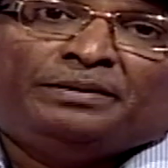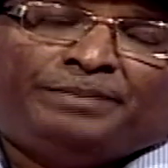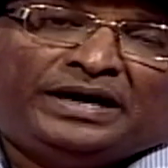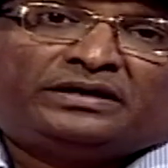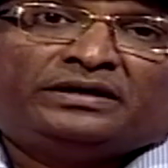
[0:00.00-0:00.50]

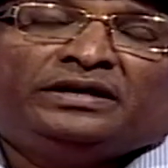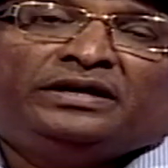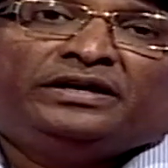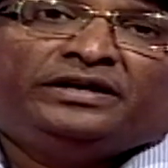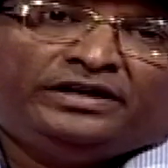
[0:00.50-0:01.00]
But
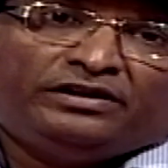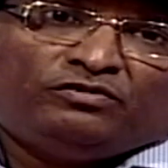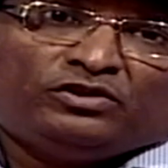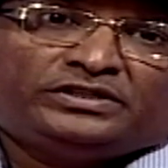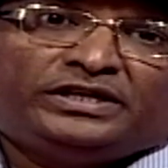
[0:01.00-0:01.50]
here
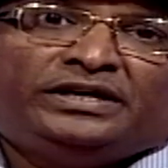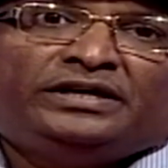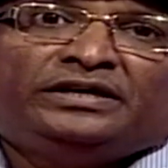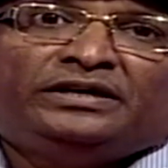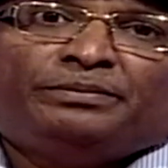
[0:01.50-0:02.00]
was a
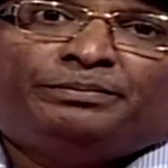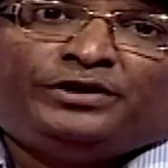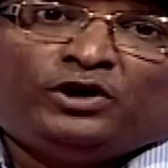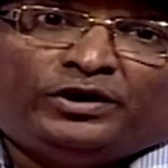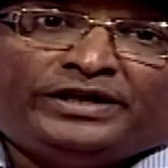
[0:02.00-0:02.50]

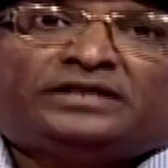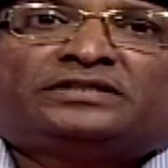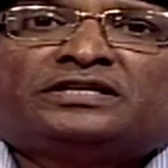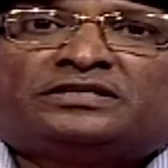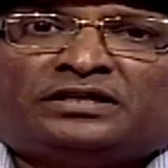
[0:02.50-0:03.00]
periodic
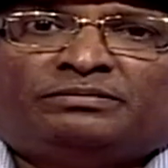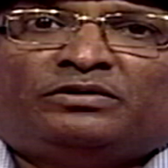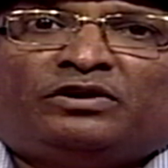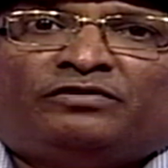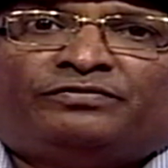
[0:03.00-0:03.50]

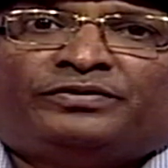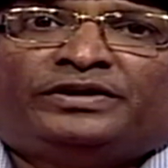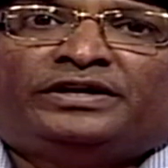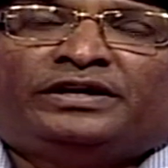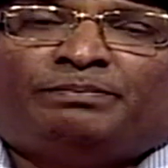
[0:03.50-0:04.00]
system of
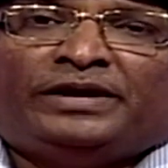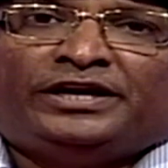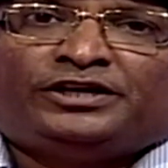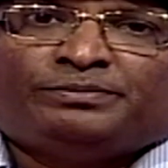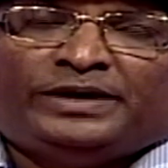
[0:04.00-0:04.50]

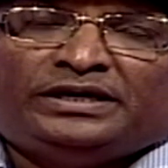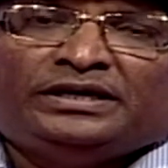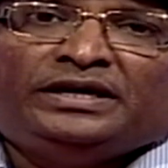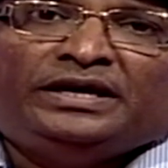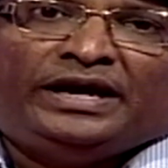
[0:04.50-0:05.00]
replenishment,
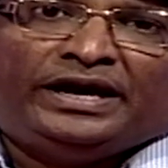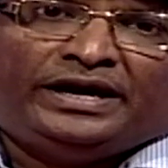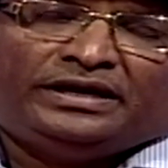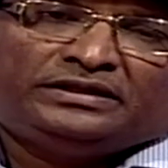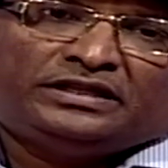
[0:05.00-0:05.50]

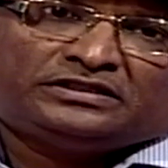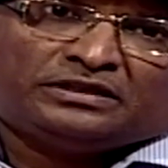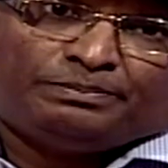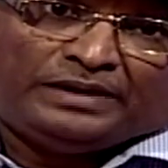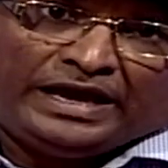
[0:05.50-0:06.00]
and the
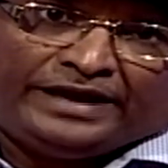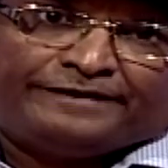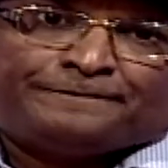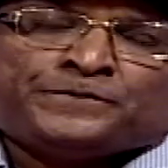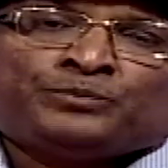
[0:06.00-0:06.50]

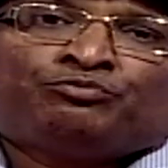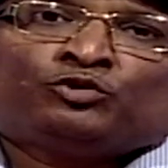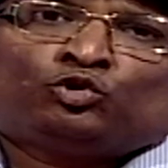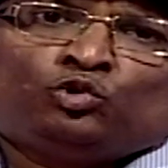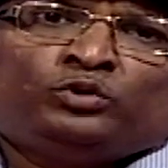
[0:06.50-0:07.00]
supplier,
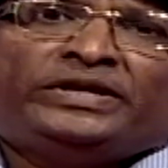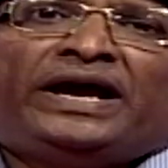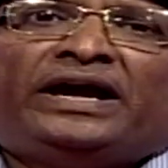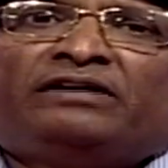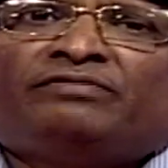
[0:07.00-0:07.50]
through the
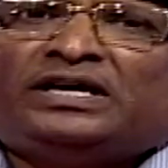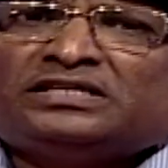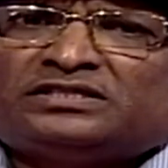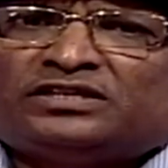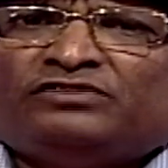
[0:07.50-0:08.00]

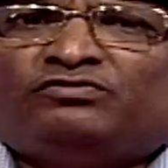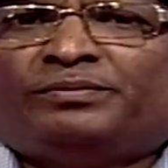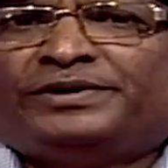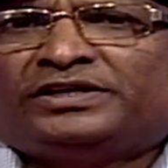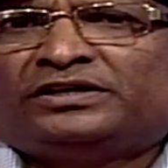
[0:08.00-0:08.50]
advanced
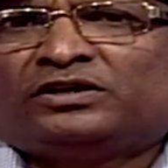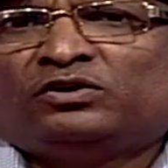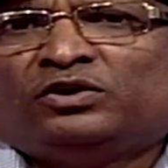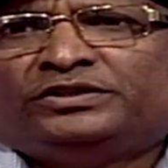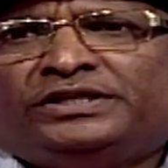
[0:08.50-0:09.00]
information
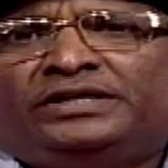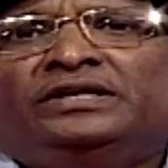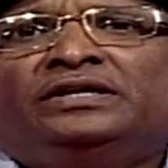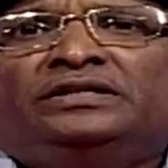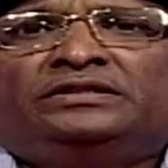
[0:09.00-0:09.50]
technology,
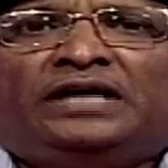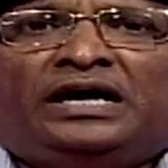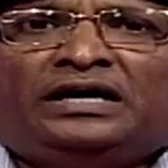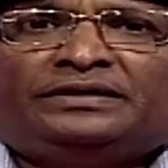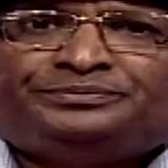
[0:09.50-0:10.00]

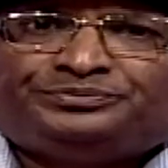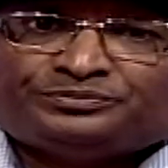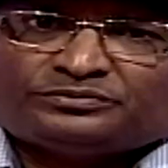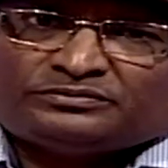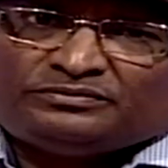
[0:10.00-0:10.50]
the
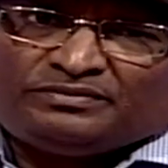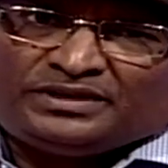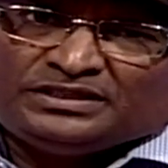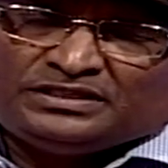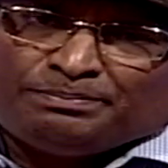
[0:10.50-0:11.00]

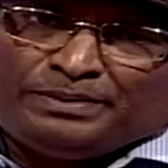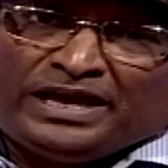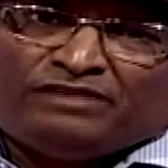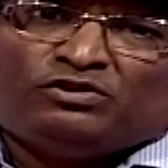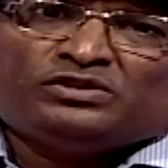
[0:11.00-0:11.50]

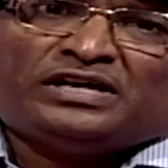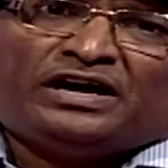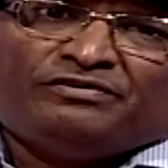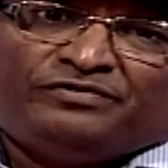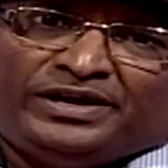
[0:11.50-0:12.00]
supplier was
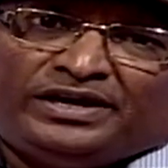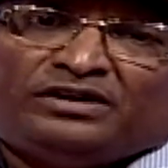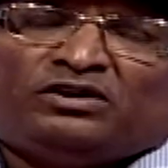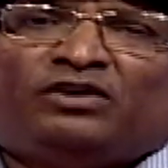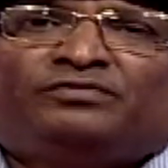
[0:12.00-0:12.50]
aware
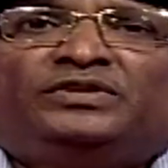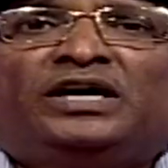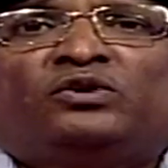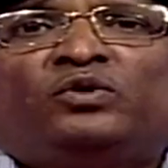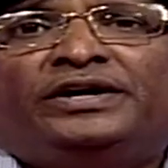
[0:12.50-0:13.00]
of
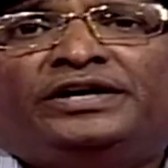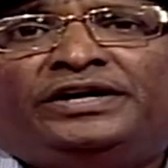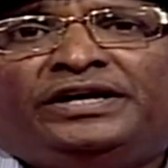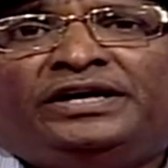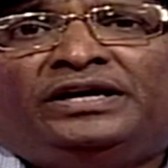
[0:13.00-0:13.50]
the
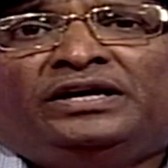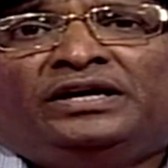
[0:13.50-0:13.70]
quantity